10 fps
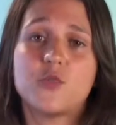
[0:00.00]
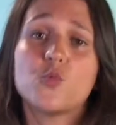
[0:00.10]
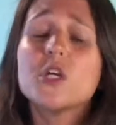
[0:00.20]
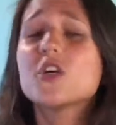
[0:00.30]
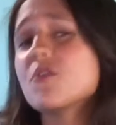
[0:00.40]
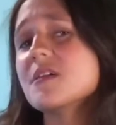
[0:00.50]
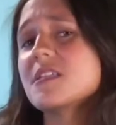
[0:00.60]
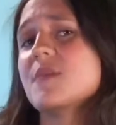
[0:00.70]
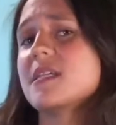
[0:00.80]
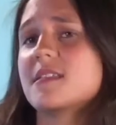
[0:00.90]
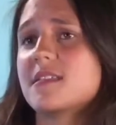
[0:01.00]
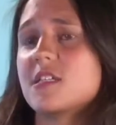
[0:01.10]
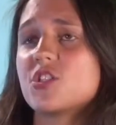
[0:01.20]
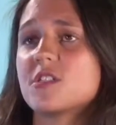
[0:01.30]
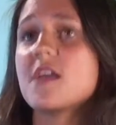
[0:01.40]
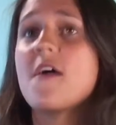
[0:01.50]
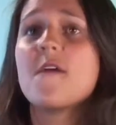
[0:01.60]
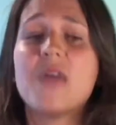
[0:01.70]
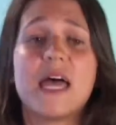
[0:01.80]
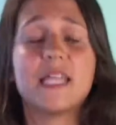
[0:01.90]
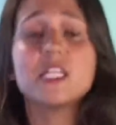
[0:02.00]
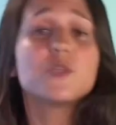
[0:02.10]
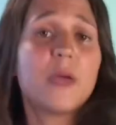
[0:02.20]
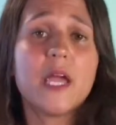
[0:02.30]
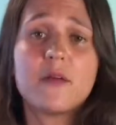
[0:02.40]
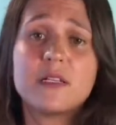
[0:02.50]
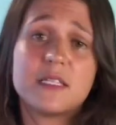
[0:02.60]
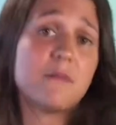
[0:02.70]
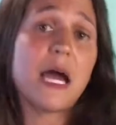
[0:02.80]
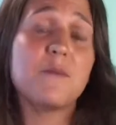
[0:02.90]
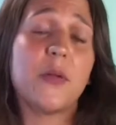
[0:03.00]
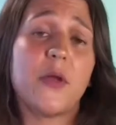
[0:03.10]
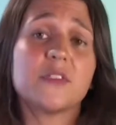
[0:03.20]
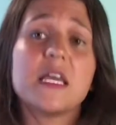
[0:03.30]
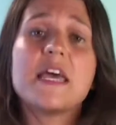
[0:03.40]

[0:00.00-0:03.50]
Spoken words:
We are going to make decisions that his parents and my parents,